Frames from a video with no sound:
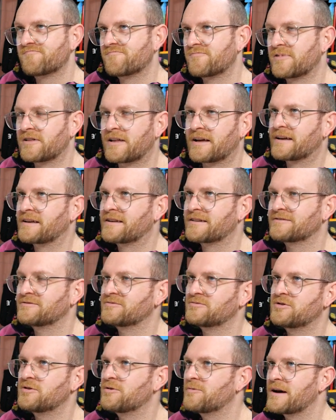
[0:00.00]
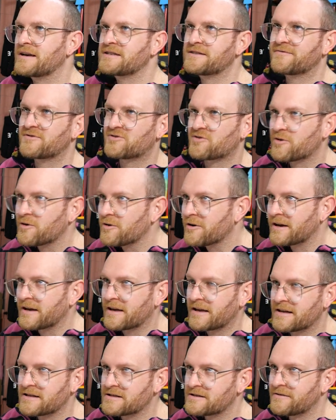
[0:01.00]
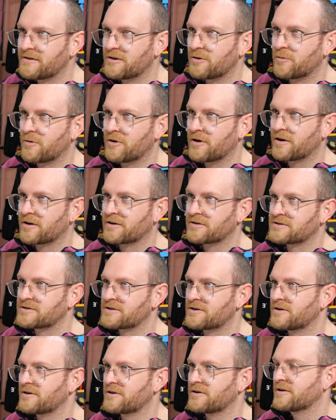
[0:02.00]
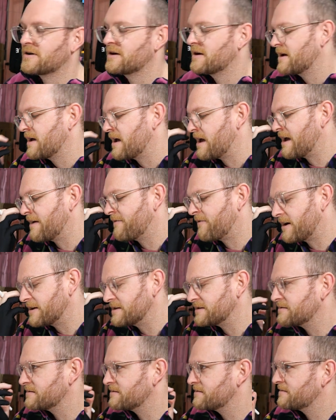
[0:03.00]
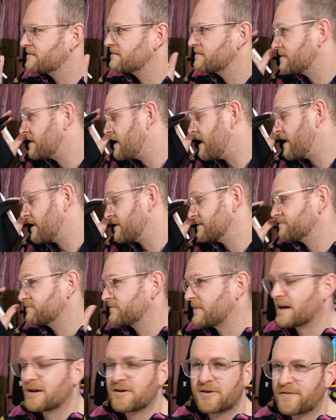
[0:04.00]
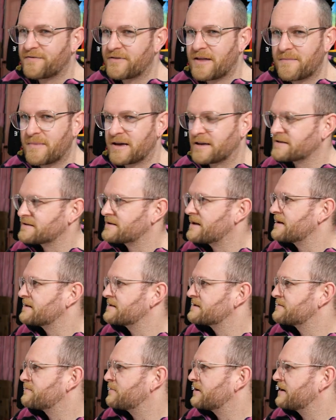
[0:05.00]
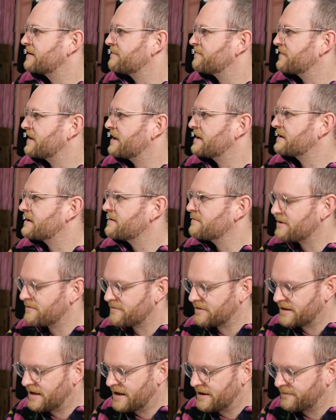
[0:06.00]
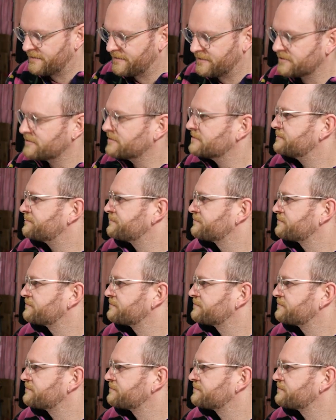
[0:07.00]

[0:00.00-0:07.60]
like new ways of drawing into your work. So if I don't know if that makes sense, but it can be really helpful.